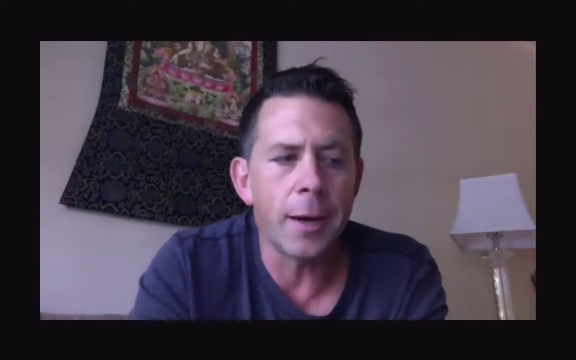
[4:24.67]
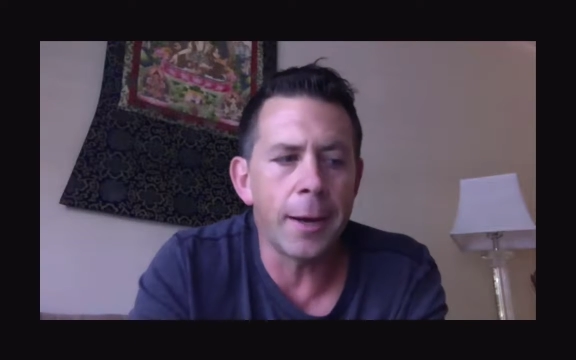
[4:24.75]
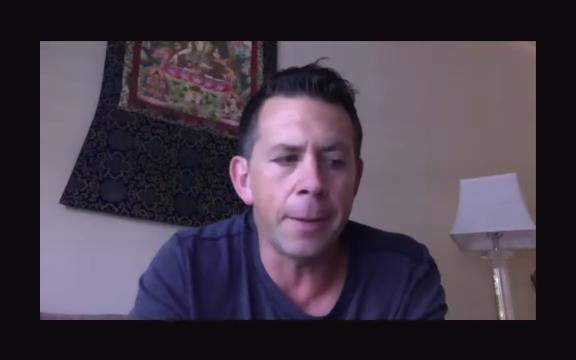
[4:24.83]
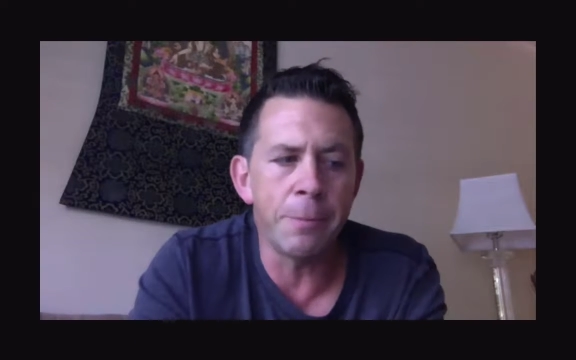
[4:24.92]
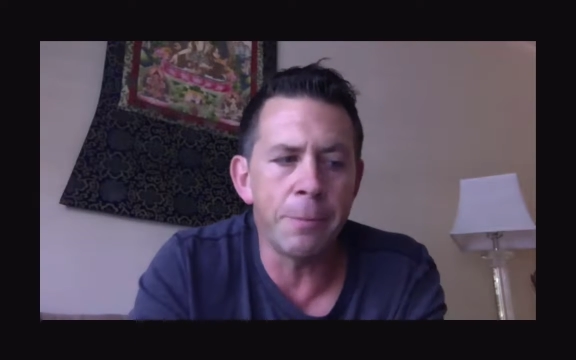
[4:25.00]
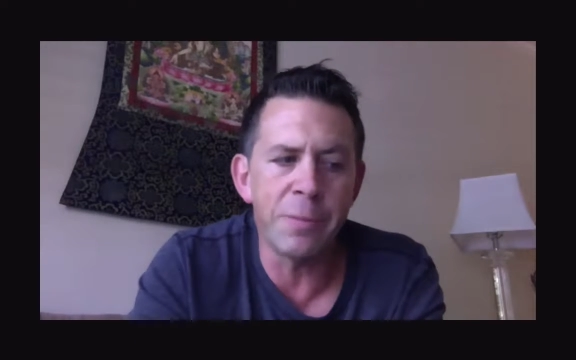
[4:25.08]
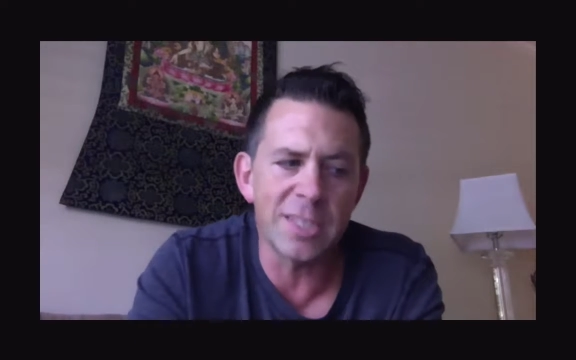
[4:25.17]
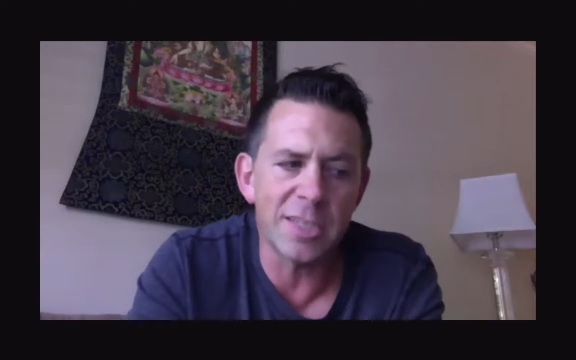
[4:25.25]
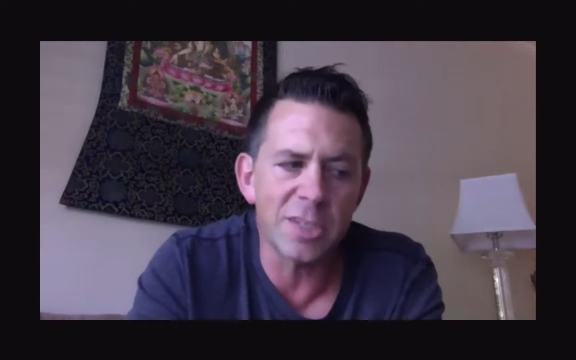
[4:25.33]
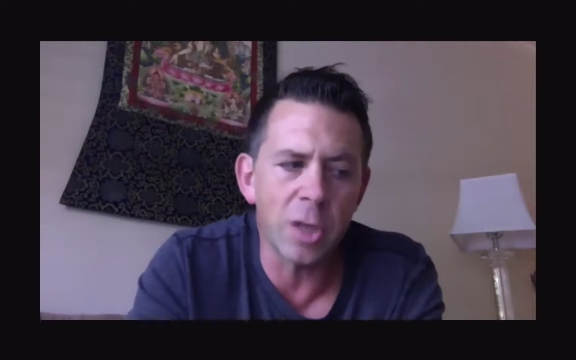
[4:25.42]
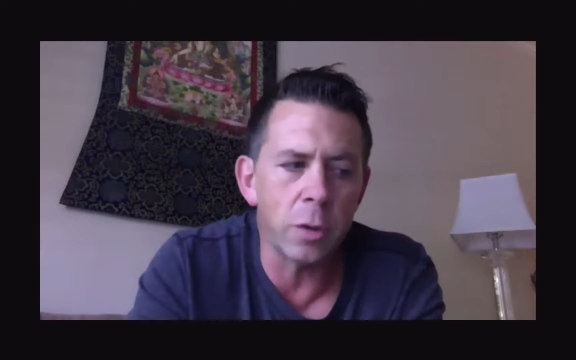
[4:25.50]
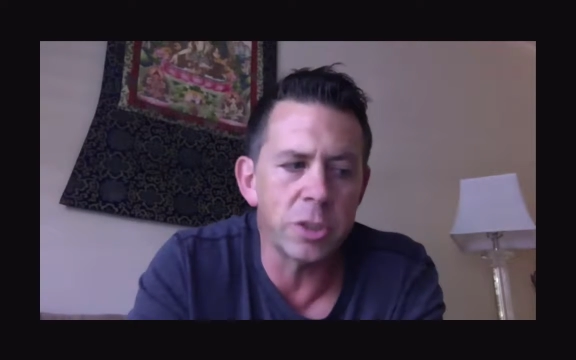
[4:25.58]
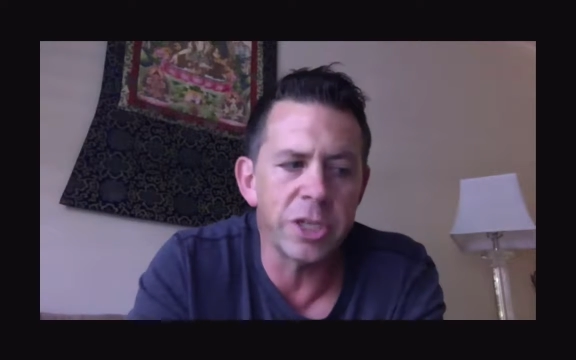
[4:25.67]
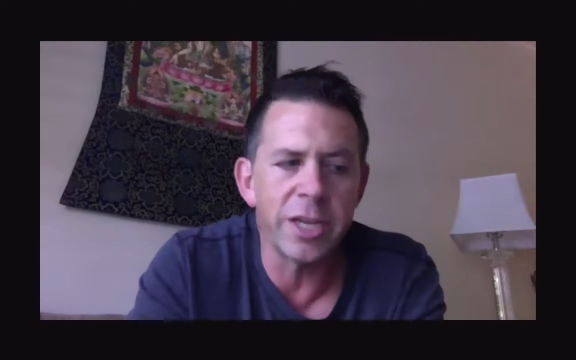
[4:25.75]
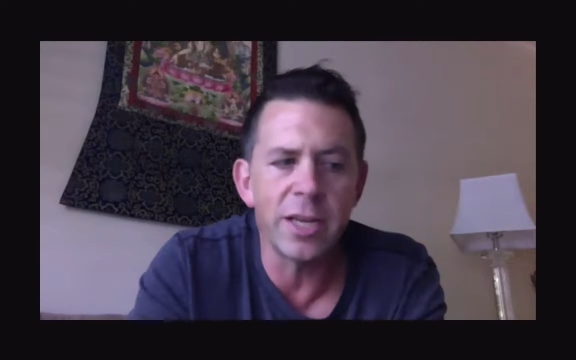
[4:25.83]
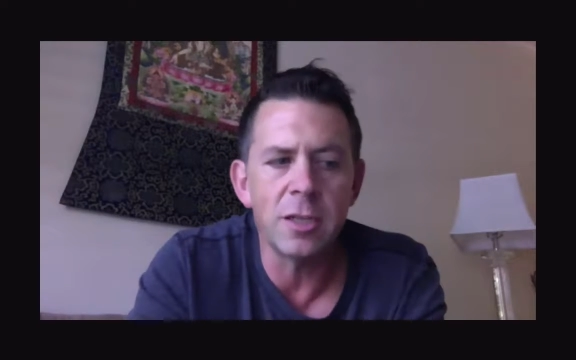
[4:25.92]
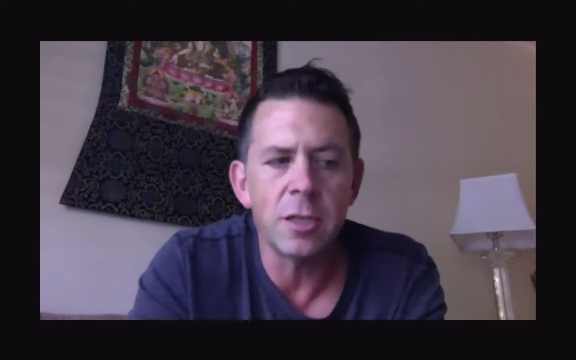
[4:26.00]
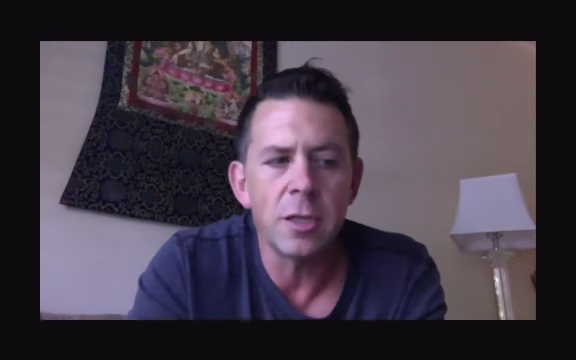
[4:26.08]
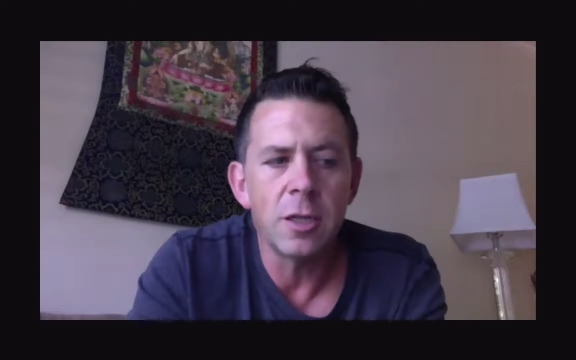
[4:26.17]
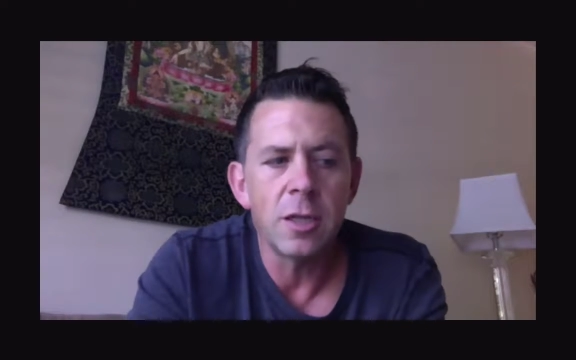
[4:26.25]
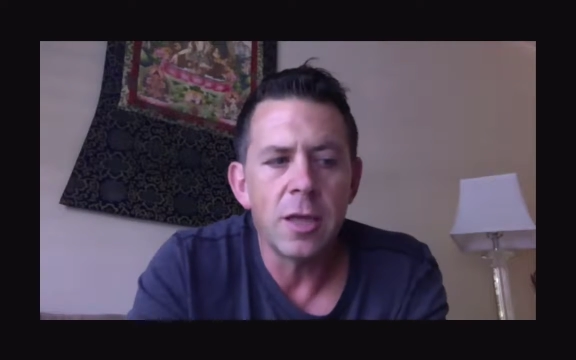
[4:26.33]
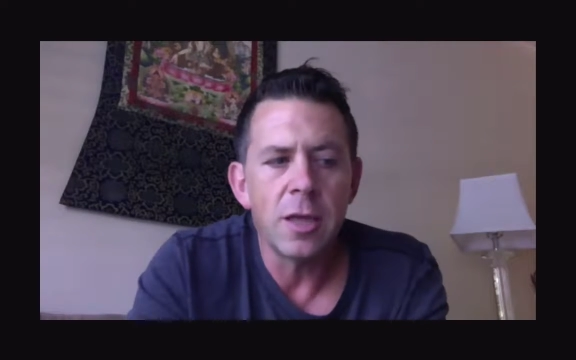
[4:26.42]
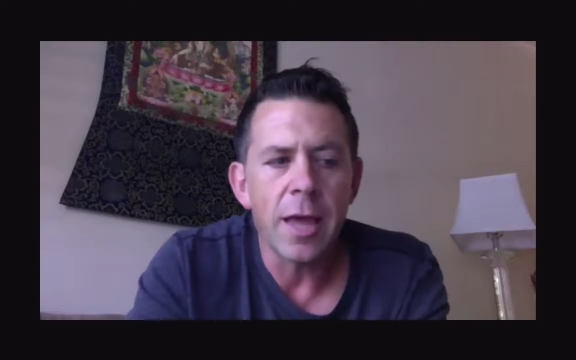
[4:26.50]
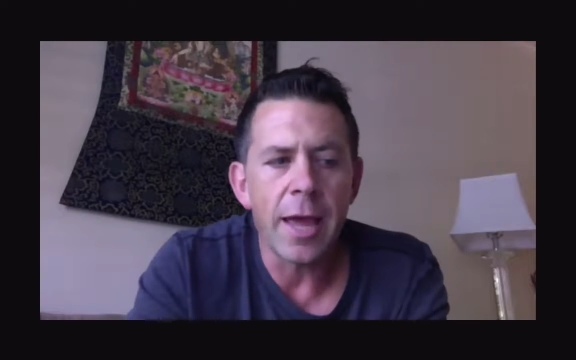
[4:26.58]
business coaching.
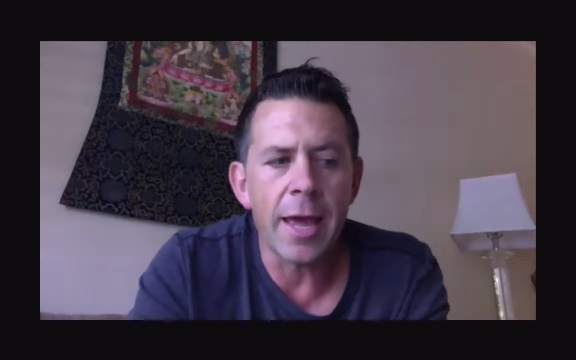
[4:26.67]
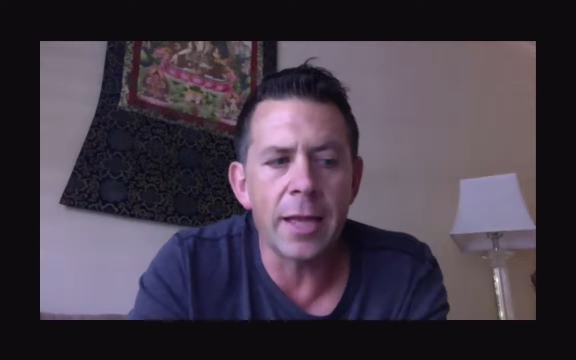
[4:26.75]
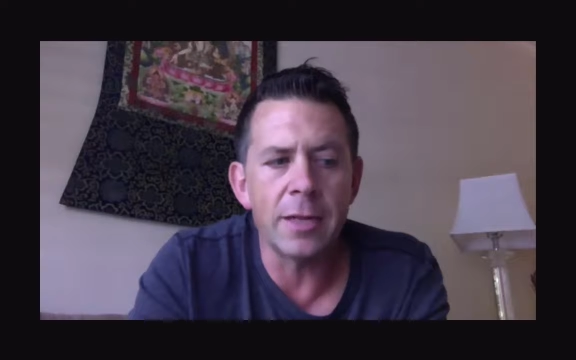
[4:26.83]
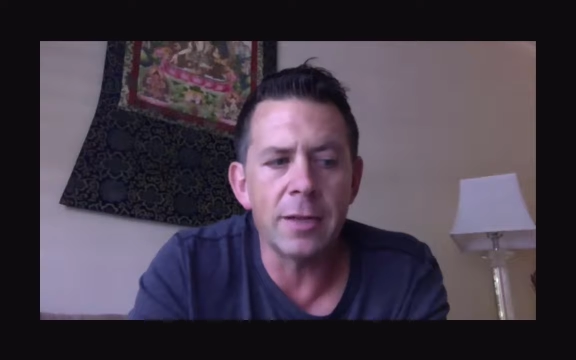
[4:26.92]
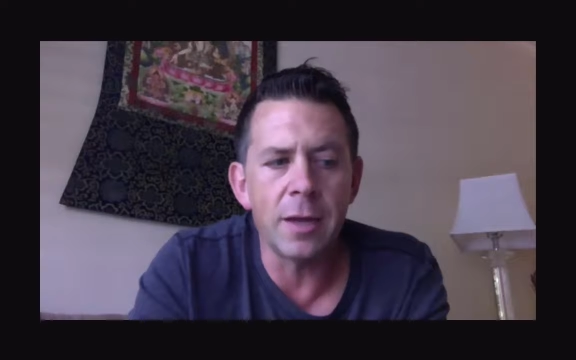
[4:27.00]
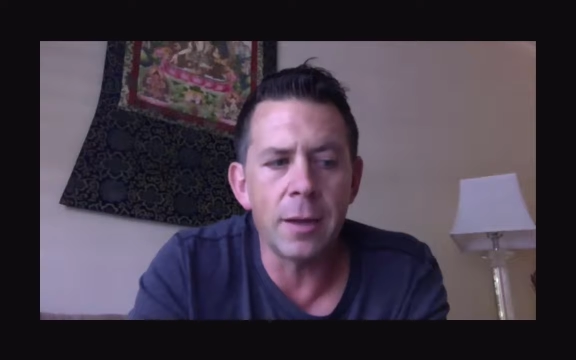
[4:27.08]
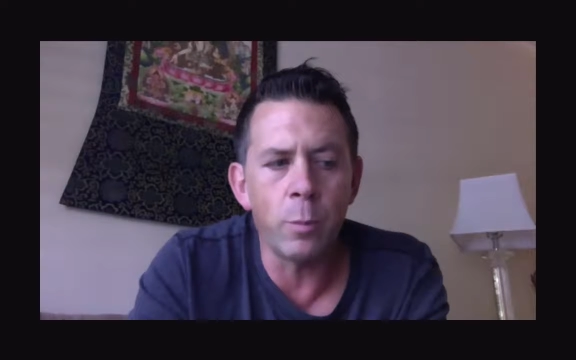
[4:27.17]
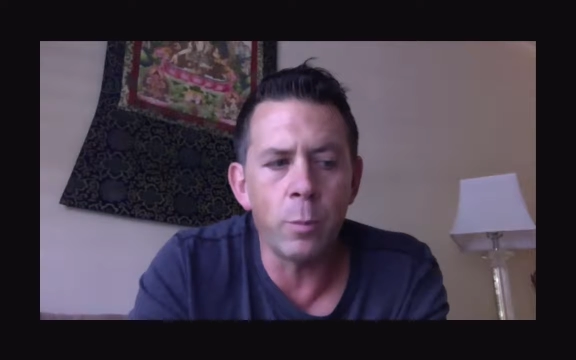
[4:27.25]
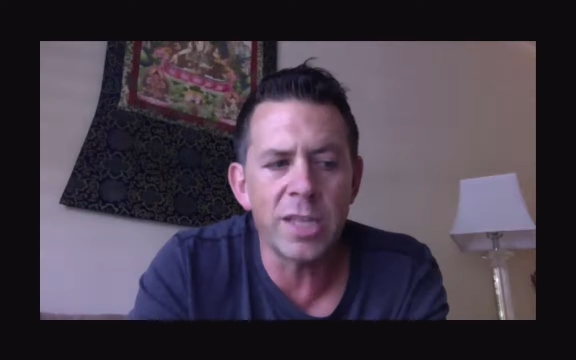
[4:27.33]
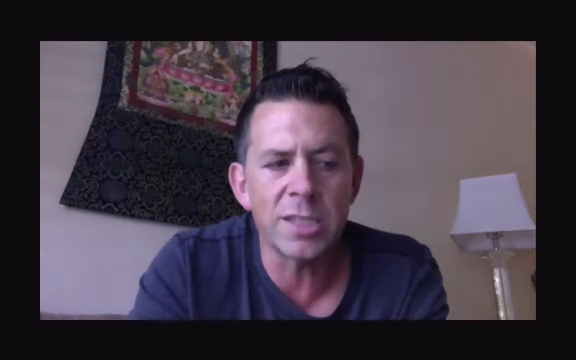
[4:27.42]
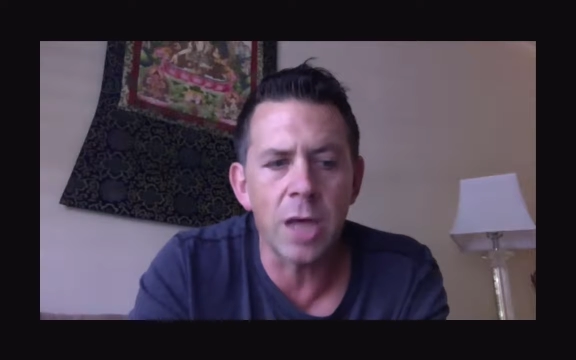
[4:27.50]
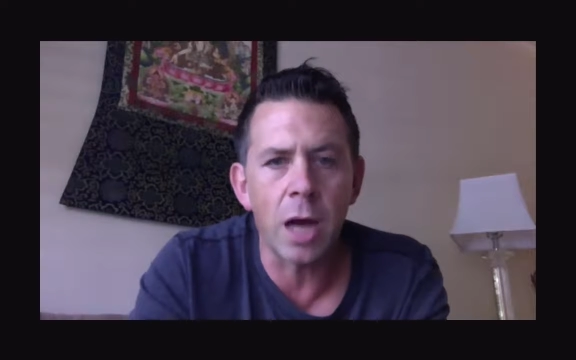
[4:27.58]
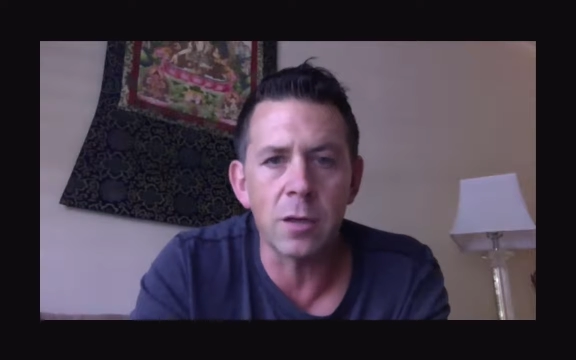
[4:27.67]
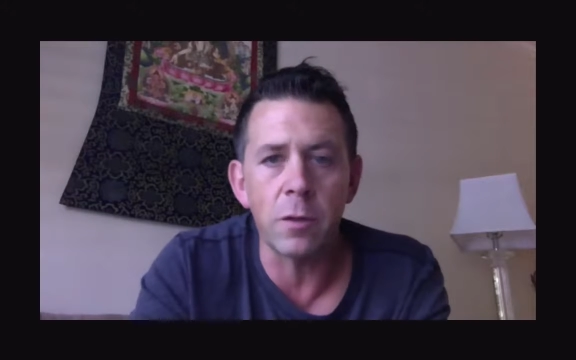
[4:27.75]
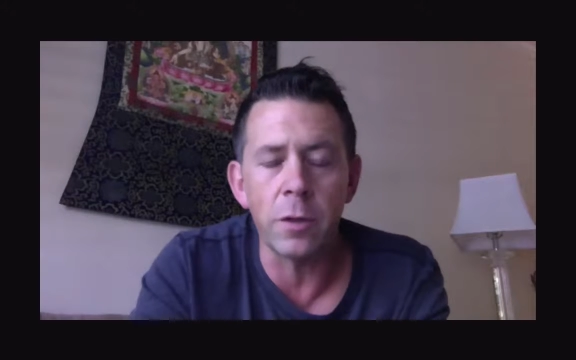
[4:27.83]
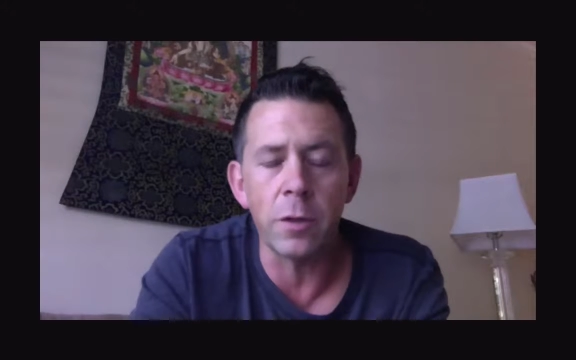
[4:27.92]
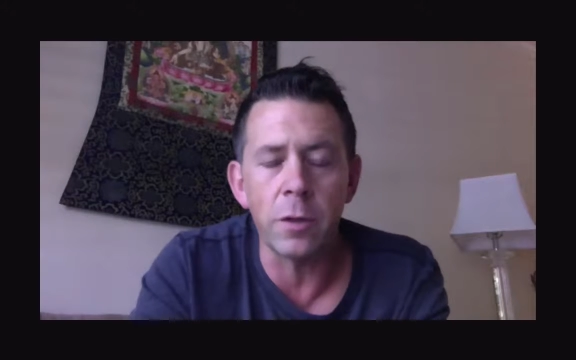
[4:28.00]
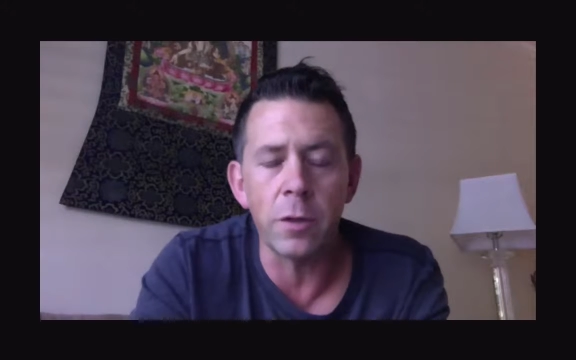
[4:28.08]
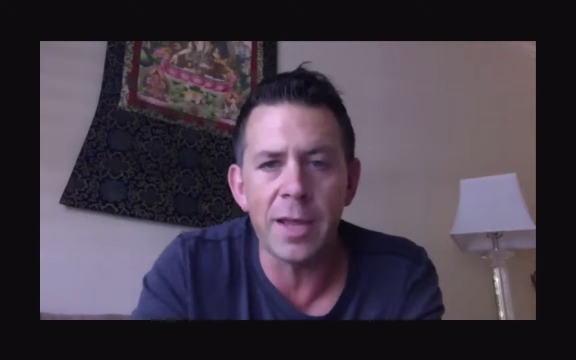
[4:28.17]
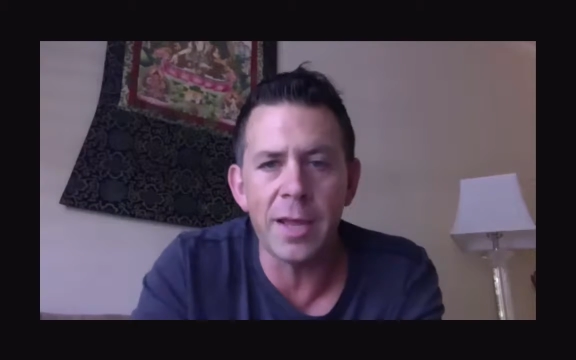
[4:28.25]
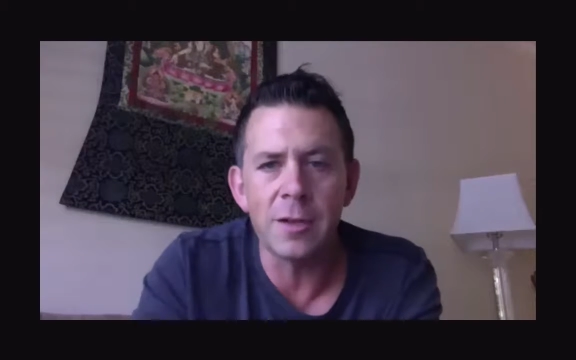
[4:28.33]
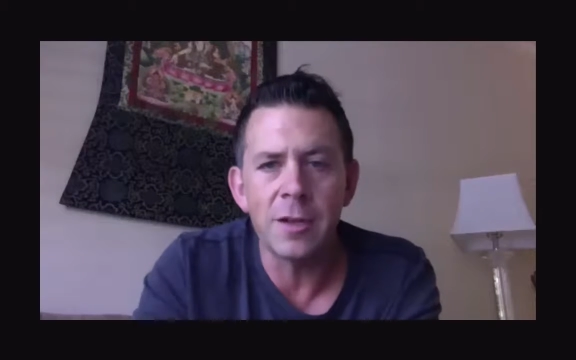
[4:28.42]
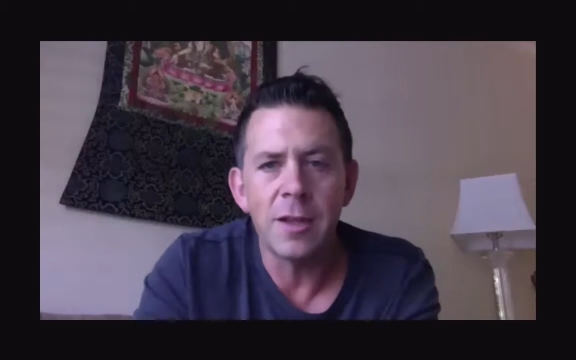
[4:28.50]
And we talked a little bit,